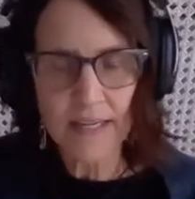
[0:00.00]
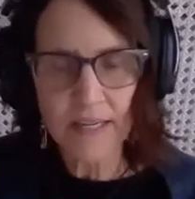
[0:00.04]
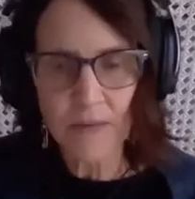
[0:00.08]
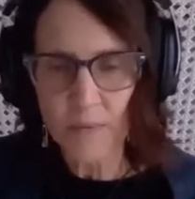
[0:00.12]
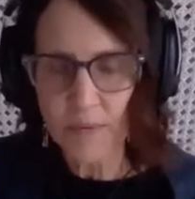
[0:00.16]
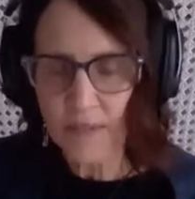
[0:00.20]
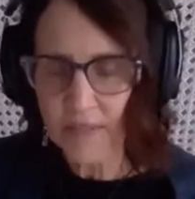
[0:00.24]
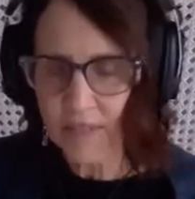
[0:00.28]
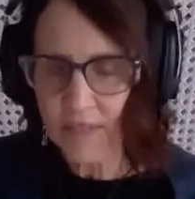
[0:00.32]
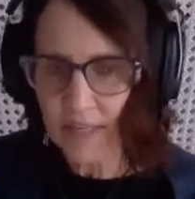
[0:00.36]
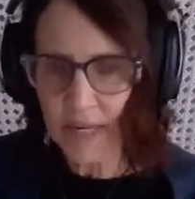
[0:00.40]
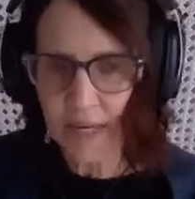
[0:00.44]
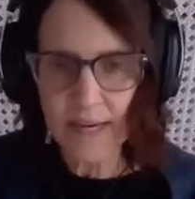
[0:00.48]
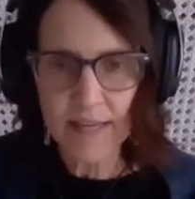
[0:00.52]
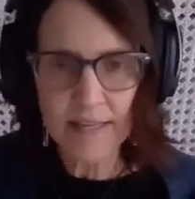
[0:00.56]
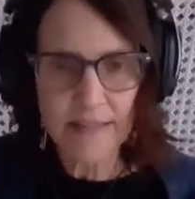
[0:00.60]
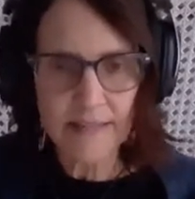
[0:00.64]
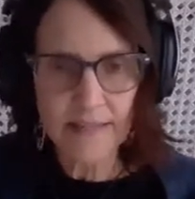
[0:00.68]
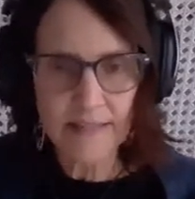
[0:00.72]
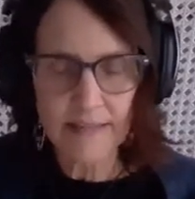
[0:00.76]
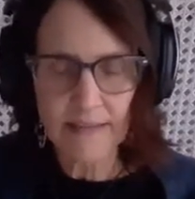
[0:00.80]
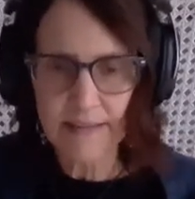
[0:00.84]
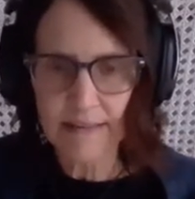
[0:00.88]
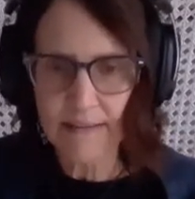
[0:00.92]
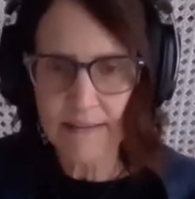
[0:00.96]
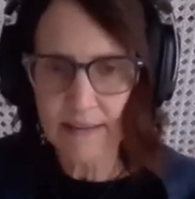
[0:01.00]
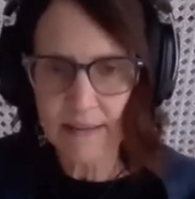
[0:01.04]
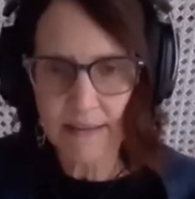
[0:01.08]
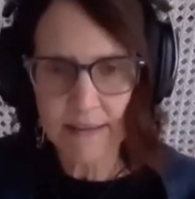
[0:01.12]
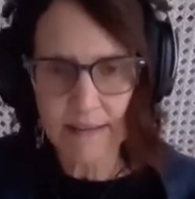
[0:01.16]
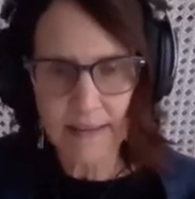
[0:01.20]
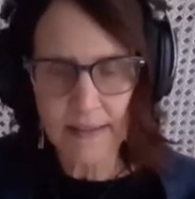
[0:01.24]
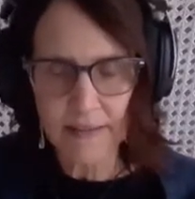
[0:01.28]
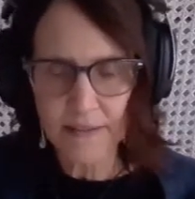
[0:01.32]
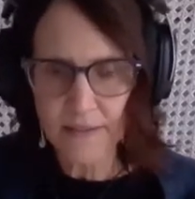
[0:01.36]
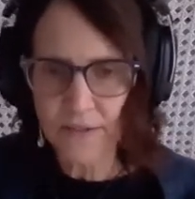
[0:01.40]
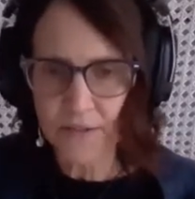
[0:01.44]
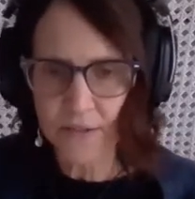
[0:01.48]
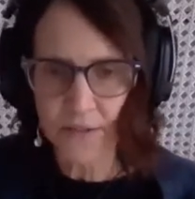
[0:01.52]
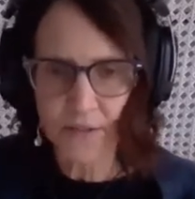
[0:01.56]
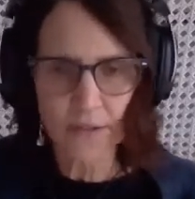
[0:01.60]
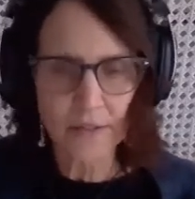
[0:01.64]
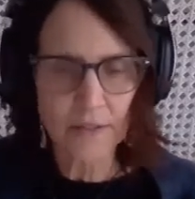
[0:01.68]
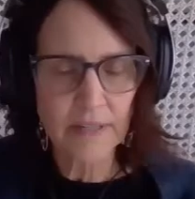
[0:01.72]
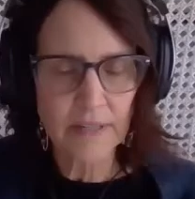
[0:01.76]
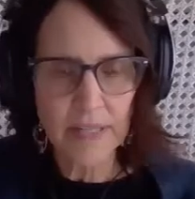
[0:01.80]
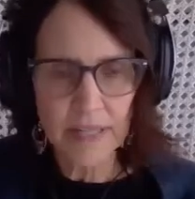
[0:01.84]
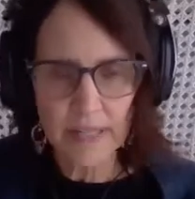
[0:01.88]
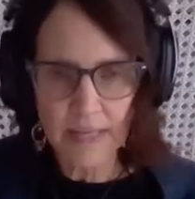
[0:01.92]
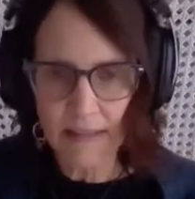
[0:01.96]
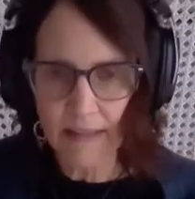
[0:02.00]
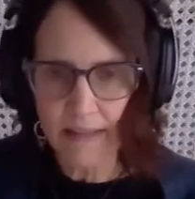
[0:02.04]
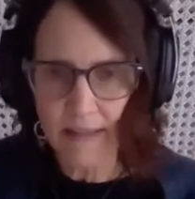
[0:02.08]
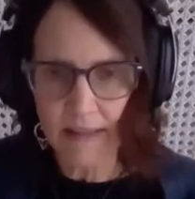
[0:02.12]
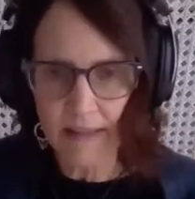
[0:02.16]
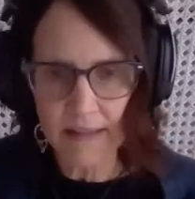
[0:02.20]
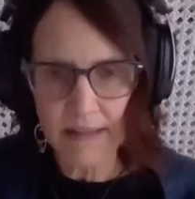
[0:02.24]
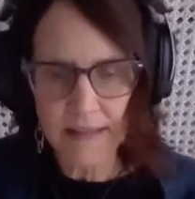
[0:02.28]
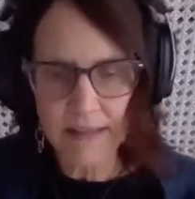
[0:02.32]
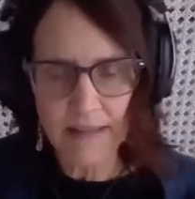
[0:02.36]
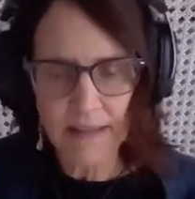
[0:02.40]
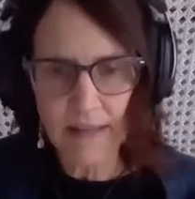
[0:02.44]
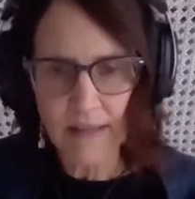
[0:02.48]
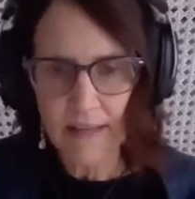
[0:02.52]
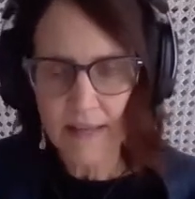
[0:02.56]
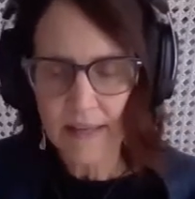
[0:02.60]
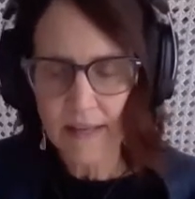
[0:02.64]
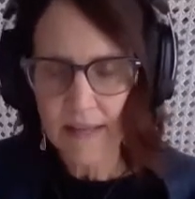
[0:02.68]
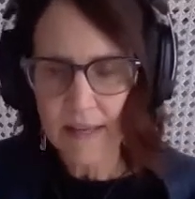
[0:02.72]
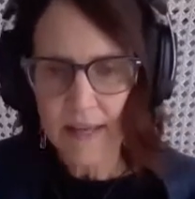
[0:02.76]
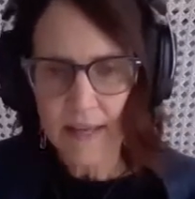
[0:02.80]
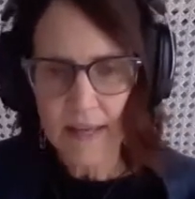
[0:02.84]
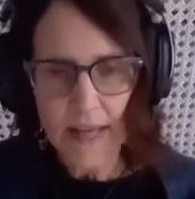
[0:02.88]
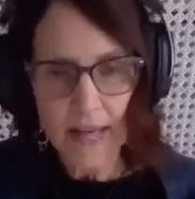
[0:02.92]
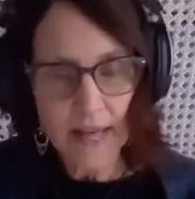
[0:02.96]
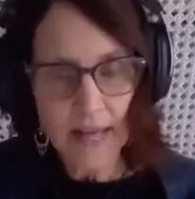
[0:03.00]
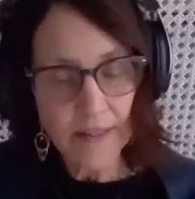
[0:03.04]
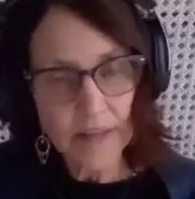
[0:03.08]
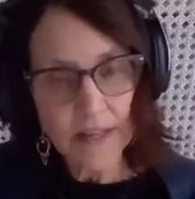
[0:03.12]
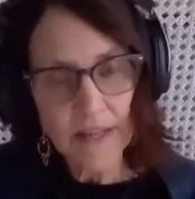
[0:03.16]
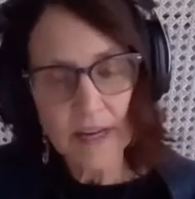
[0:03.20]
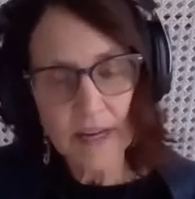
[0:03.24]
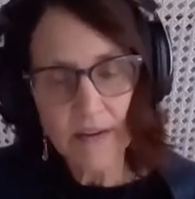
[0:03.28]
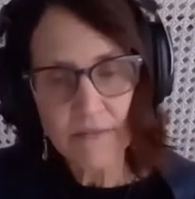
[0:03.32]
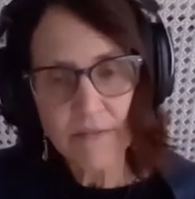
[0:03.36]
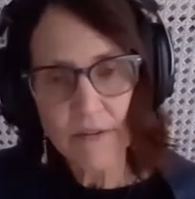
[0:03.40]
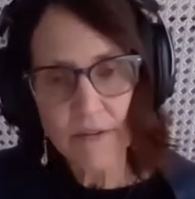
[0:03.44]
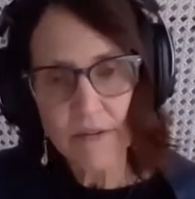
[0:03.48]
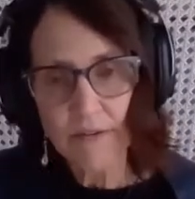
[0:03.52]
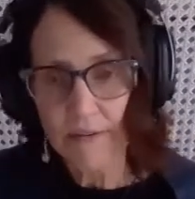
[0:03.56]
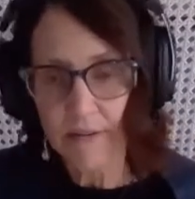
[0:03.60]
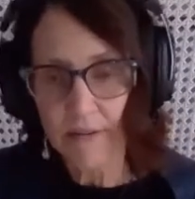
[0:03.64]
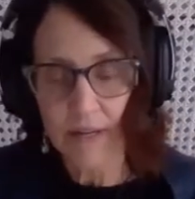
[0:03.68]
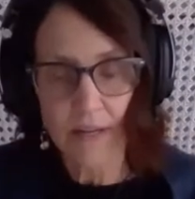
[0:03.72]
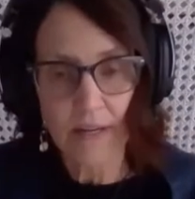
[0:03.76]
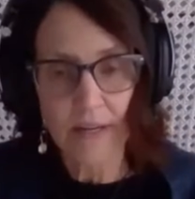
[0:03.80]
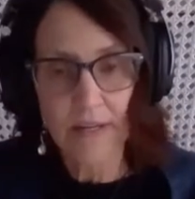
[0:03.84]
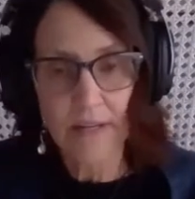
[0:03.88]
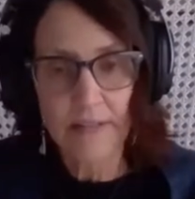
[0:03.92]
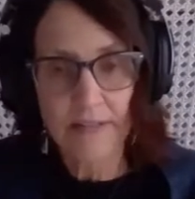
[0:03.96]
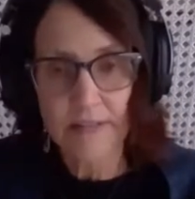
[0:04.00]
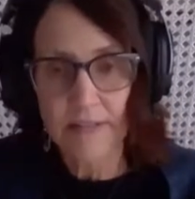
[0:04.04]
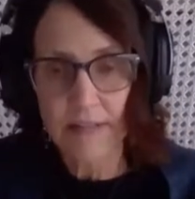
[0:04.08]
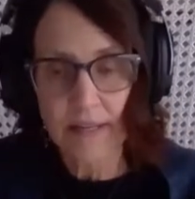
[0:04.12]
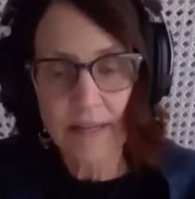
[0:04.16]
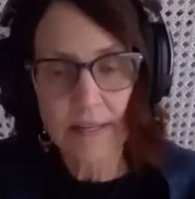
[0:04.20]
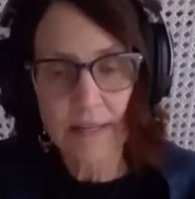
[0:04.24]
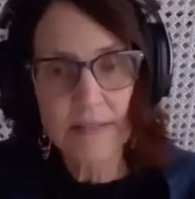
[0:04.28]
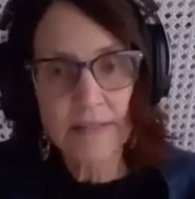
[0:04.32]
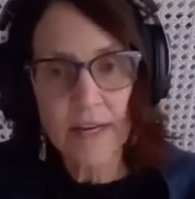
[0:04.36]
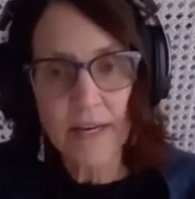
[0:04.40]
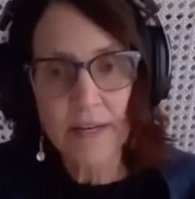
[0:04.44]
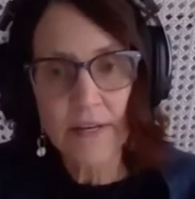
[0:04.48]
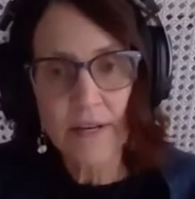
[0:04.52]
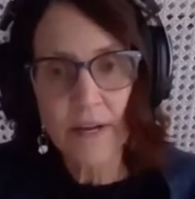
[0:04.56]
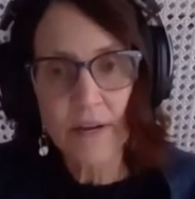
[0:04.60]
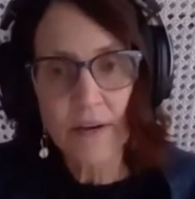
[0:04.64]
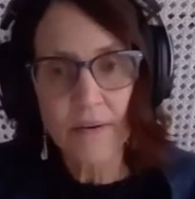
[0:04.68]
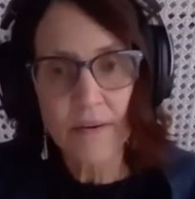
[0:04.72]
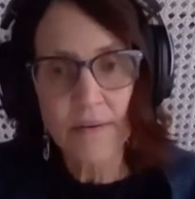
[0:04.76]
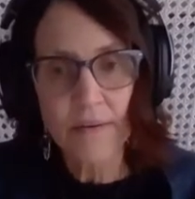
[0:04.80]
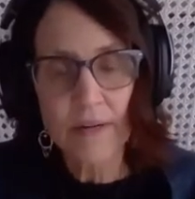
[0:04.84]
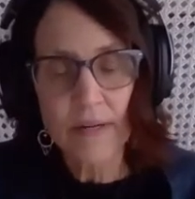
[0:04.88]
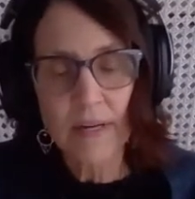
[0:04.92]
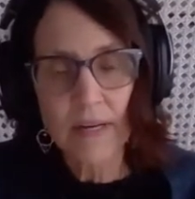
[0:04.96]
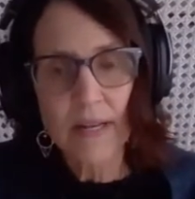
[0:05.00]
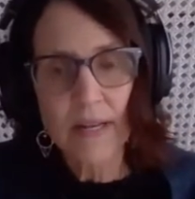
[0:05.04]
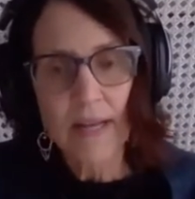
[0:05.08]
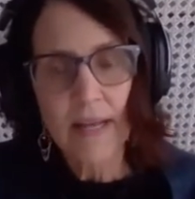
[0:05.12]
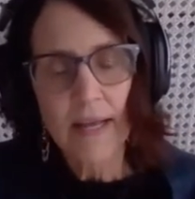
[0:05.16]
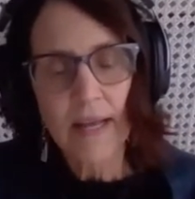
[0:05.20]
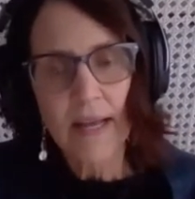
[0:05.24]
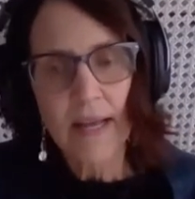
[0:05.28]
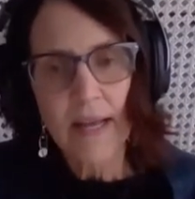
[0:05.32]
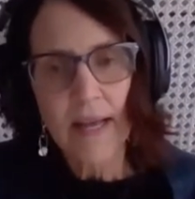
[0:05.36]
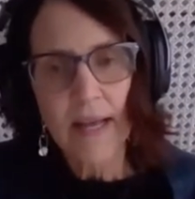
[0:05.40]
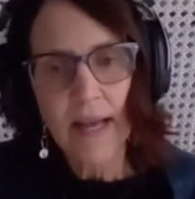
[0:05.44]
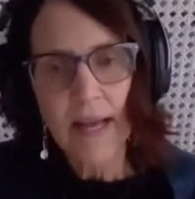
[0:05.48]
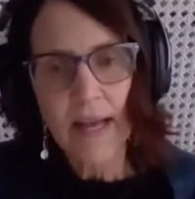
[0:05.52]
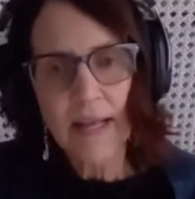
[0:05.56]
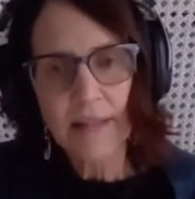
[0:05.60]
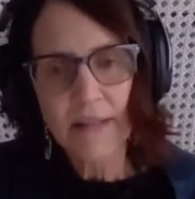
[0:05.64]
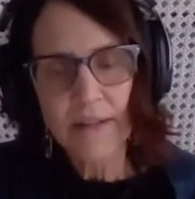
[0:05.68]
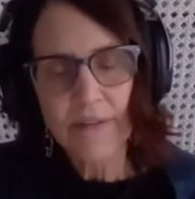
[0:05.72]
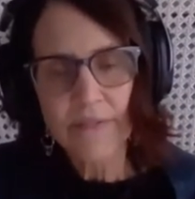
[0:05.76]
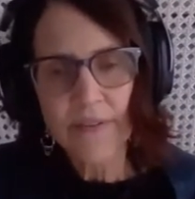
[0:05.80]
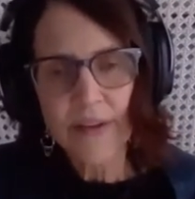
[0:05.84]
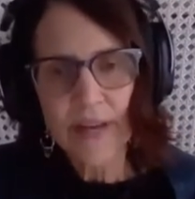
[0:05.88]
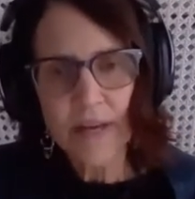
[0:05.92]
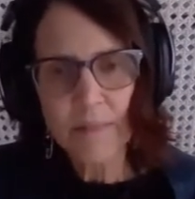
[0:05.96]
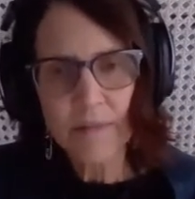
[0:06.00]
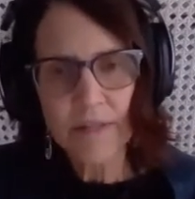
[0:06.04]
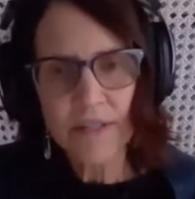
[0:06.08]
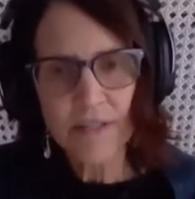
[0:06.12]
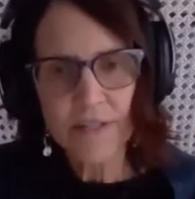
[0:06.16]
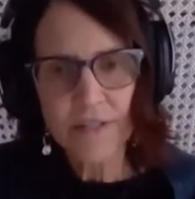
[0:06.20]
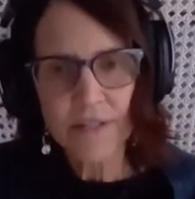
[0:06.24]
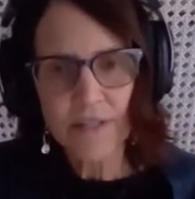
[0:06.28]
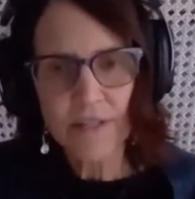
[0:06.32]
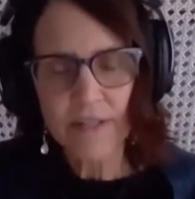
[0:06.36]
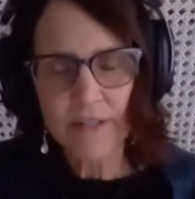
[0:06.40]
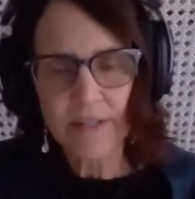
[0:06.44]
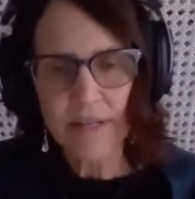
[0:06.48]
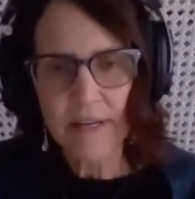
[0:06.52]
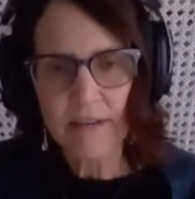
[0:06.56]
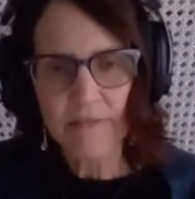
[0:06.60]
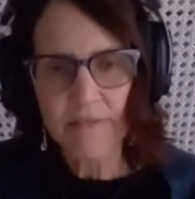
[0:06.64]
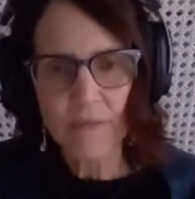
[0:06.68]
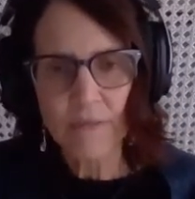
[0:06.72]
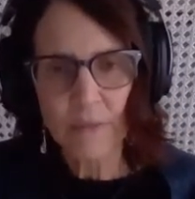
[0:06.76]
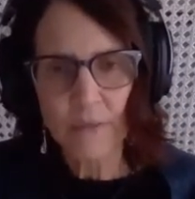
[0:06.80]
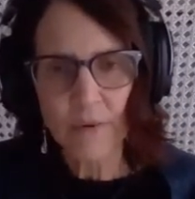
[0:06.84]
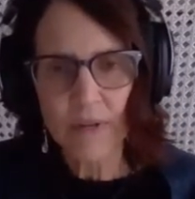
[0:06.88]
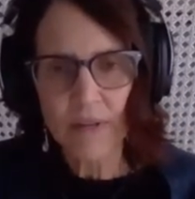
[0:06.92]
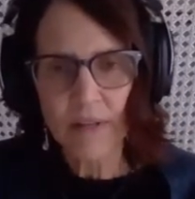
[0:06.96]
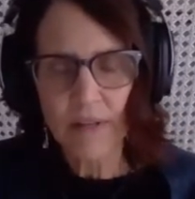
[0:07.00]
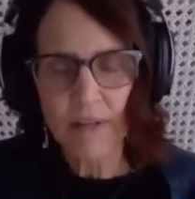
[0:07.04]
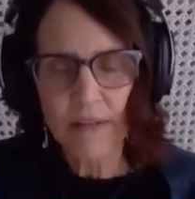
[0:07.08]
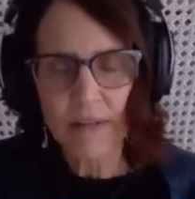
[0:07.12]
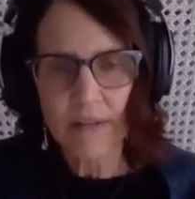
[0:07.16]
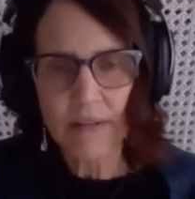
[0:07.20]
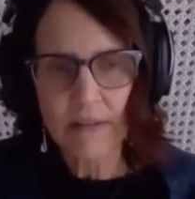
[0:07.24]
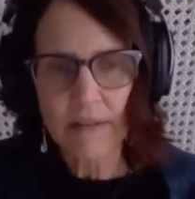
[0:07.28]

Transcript: It was not external anything, and it's unknown. And the family is just left with.